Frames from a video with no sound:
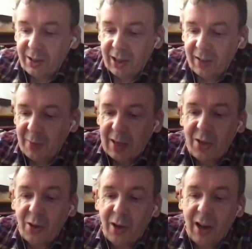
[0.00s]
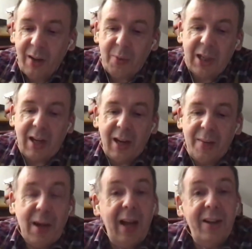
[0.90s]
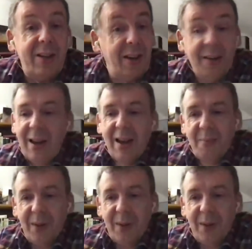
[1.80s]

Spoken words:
that I've been to and particularly bad at, but